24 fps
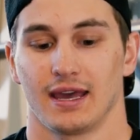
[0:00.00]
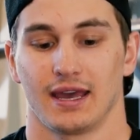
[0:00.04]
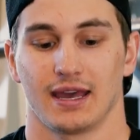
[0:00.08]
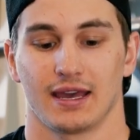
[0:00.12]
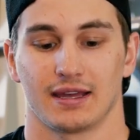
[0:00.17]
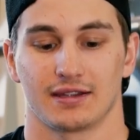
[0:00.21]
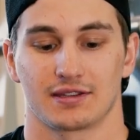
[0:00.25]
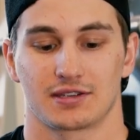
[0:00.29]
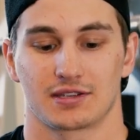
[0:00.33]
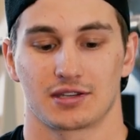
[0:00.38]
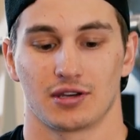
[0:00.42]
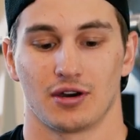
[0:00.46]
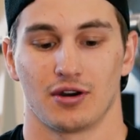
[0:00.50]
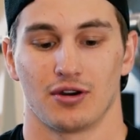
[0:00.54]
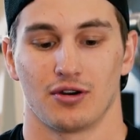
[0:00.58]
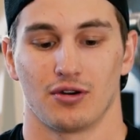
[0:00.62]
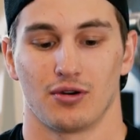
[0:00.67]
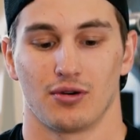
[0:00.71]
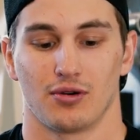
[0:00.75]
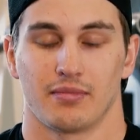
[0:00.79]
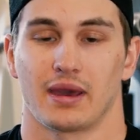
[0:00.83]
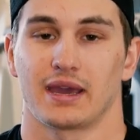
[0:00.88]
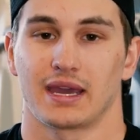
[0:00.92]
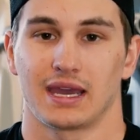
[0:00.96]
And
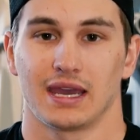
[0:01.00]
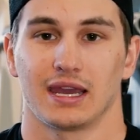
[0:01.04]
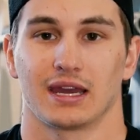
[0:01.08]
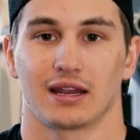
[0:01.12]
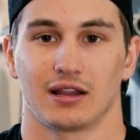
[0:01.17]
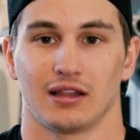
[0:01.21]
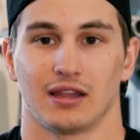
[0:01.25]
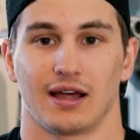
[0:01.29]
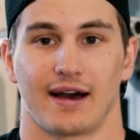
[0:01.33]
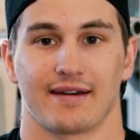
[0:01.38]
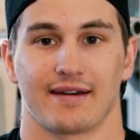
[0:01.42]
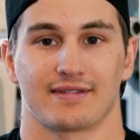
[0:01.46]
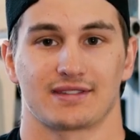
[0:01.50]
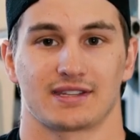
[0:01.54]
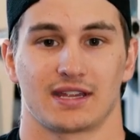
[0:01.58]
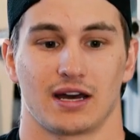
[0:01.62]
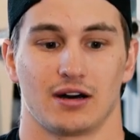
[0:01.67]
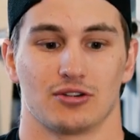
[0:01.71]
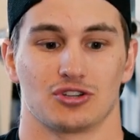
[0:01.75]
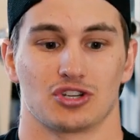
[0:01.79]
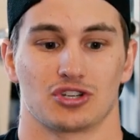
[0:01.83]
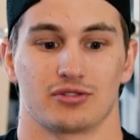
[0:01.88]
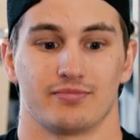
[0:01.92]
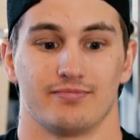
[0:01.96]
so making it a
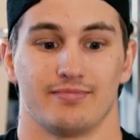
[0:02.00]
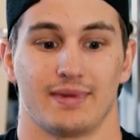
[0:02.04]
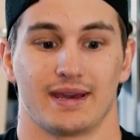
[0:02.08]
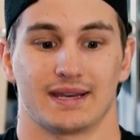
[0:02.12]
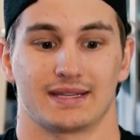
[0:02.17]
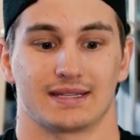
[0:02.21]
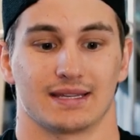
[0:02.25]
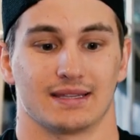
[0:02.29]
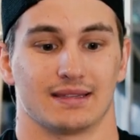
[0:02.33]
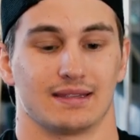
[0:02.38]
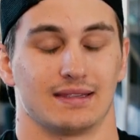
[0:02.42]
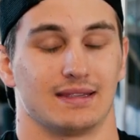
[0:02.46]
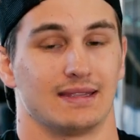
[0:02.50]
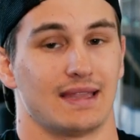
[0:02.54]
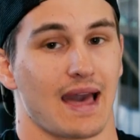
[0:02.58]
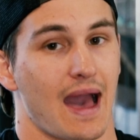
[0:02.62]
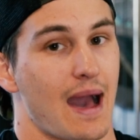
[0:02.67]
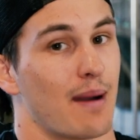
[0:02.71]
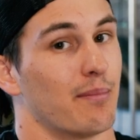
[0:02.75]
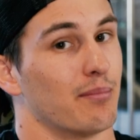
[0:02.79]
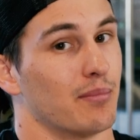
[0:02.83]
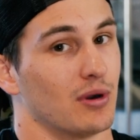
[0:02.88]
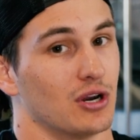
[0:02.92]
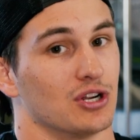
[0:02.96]
lifestyle just makes it
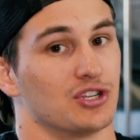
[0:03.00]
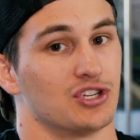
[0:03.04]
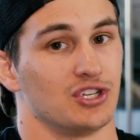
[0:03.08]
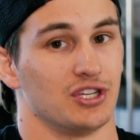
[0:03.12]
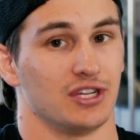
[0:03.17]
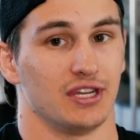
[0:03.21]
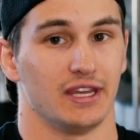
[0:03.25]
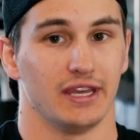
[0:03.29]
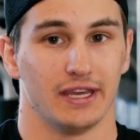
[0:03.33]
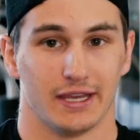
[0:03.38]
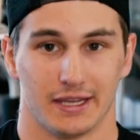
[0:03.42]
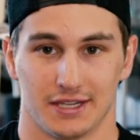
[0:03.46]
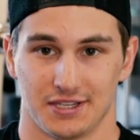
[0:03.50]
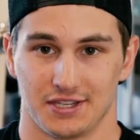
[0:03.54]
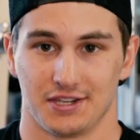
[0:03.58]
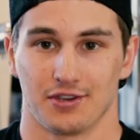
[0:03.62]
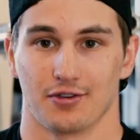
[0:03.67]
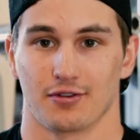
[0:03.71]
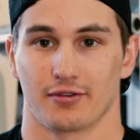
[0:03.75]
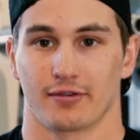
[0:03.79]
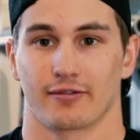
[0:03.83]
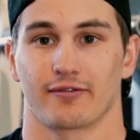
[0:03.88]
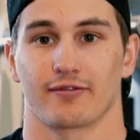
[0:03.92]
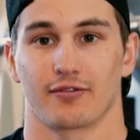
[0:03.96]
that much
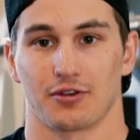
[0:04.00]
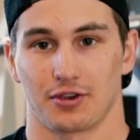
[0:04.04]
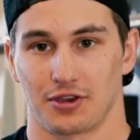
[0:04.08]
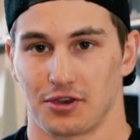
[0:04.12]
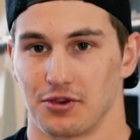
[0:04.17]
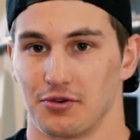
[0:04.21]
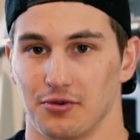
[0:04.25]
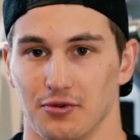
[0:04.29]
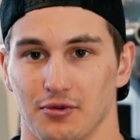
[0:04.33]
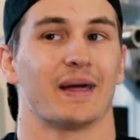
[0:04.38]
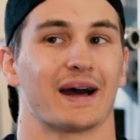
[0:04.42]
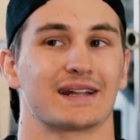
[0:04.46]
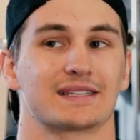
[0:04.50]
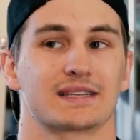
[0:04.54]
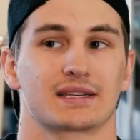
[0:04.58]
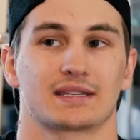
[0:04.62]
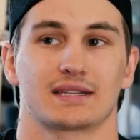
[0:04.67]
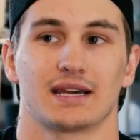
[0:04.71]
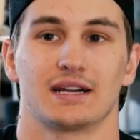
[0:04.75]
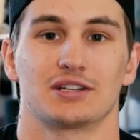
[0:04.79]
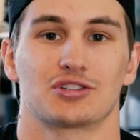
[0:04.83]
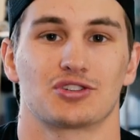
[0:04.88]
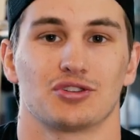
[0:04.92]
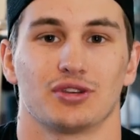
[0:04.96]
easier for you. That's
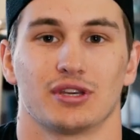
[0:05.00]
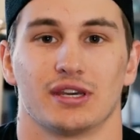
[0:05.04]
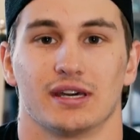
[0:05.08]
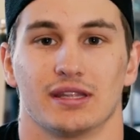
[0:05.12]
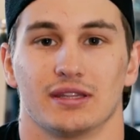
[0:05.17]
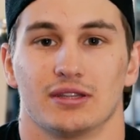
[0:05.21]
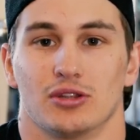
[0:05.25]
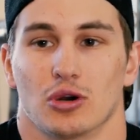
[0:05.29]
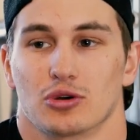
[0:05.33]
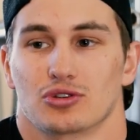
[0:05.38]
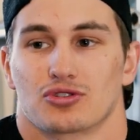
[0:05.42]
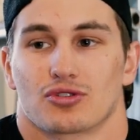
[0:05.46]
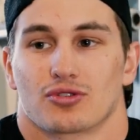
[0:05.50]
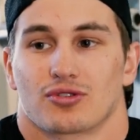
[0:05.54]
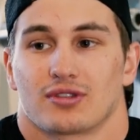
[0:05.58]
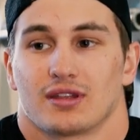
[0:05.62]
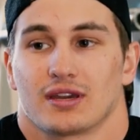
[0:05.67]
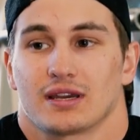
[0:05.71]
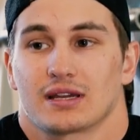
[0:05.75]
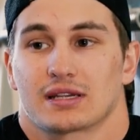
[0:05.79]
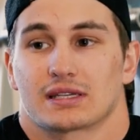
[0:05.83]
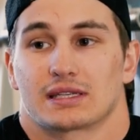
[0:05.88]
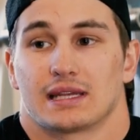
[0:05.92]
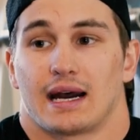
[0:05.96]
essentially it. Those are
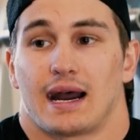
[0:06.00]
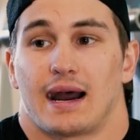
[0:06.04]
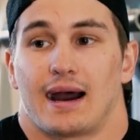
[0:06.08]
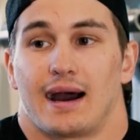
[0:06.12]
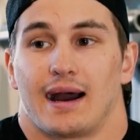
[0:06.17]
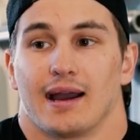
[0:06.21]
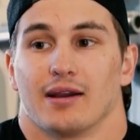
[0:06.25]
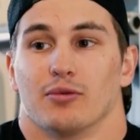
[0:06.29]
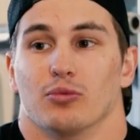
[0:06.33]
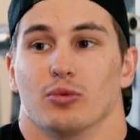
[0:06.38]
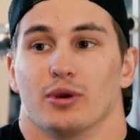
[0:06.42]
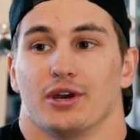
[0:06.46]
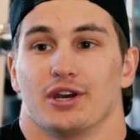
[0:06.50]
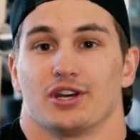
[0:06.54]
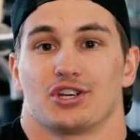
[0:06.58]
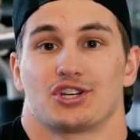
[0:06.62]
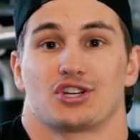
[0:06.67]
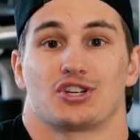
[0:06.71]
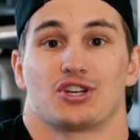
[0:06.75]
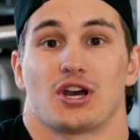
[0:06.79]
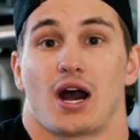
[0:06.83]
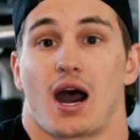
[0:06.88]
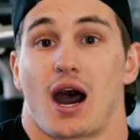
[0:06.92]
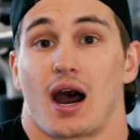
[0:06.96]
things that I
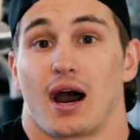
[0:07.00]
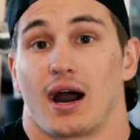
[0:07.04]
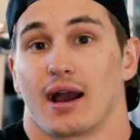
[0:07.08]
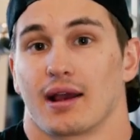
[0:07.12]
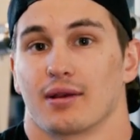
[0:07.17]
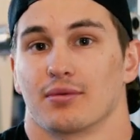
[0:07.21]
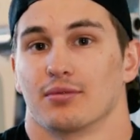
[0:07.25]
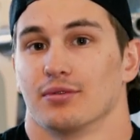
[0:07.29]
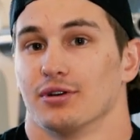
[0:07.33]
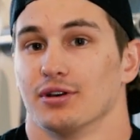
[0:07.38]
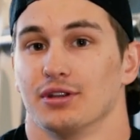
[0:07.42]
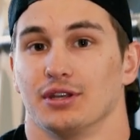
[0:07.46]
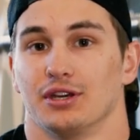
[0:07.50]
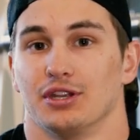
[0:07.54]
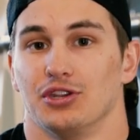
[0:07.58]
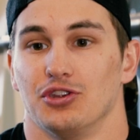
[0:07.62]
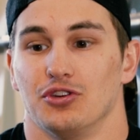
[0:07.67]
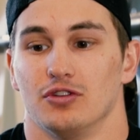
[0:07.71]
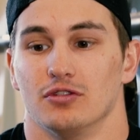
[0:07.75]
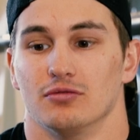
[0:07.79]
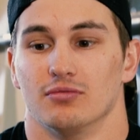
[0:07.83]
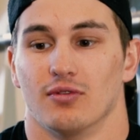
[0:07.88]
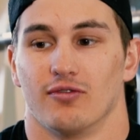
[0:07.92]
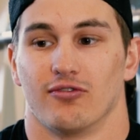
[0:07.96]
wish I really
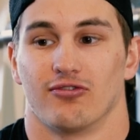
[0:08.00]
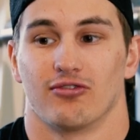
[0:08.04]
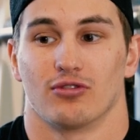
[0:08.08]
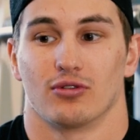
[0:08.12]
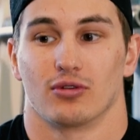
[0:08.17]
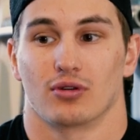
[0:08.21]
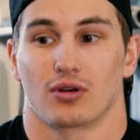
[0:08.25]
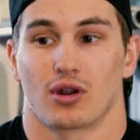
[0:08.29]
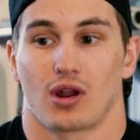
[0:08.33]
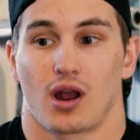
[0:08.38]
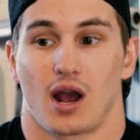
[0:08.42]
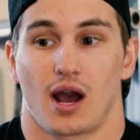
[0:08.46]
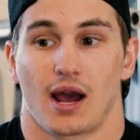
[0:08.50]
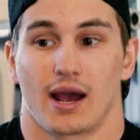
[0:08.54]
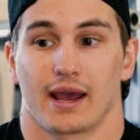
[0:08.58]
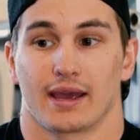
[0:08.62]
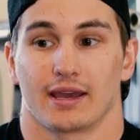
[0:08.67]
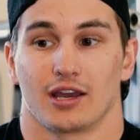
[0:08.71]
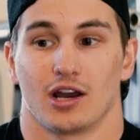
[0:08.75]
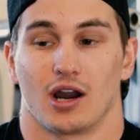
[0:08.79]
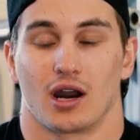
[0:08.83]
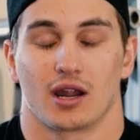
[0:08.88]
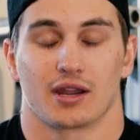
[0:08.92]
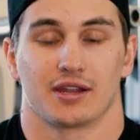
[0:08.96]
knew before I
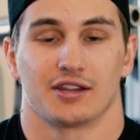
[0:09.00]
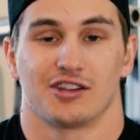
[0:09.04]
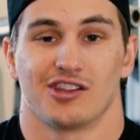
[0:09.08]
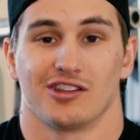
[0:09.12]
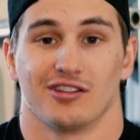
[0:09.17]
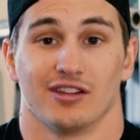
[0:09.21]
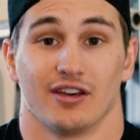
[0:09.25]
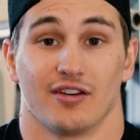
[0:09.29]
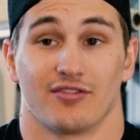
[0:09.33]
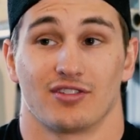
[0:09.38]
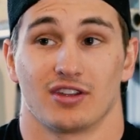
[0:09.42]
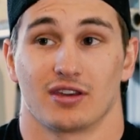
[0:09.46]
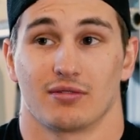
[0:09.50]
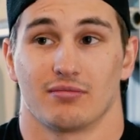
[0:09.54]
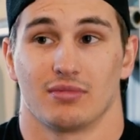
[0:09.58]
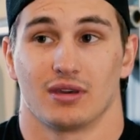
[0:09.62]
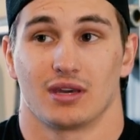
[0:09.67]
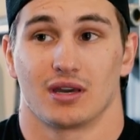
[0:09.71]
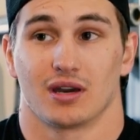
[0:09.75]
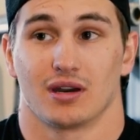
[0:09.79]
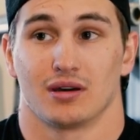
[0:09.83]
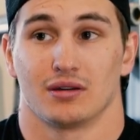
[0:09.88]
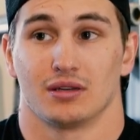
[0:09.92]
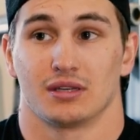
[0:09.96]
got into lifting,
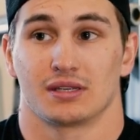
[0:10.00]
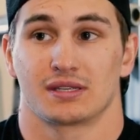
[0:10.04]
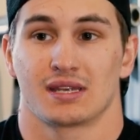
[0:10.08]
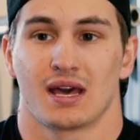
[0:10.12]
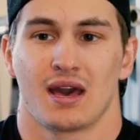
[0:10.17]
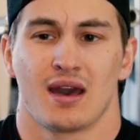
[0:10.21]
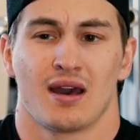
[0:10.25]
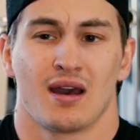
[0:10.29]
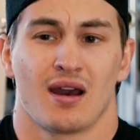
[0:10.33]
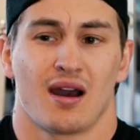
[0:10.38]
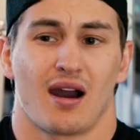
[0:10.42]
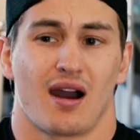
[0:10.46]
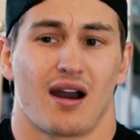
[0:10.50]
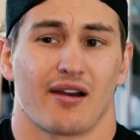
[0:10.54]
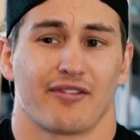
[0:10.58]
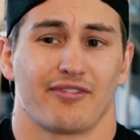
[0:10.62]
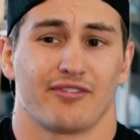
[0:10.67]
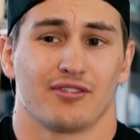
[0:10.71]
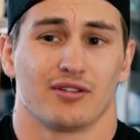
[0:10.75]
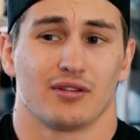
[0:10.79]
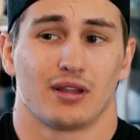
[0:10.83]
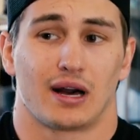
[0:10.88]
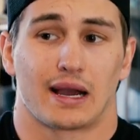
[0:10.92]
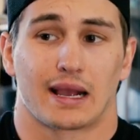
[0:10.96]
because I
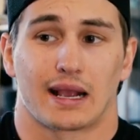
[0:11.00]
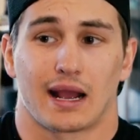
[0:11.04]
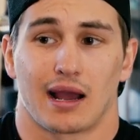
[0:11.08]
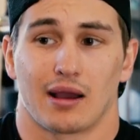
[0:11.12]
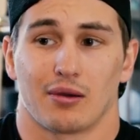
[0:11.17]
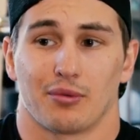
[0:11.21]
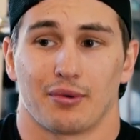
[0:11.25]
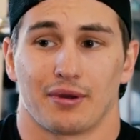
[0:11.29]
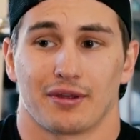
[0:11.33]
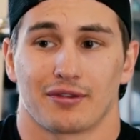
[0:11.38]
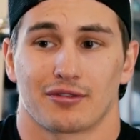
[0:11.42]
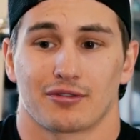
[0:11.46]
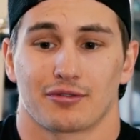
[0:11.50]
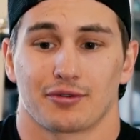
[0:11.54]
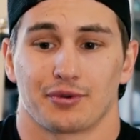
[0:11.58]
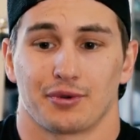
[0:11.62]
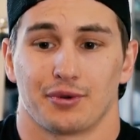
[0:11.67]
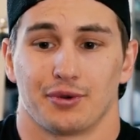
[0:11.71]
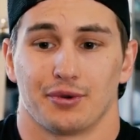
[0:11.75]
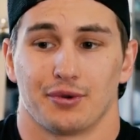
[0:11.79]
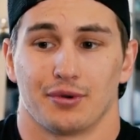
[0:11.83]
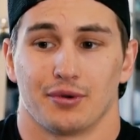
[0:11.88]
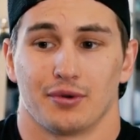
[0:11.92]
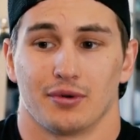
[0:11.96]
feel like I went
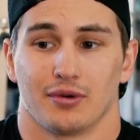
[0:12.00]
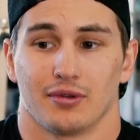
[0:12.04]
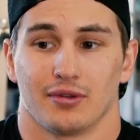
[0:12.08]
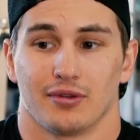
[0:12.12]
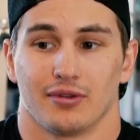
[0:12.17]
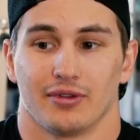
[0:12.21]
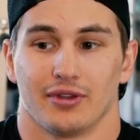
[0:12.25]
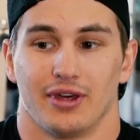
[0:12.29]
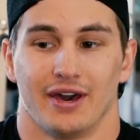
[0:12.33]
through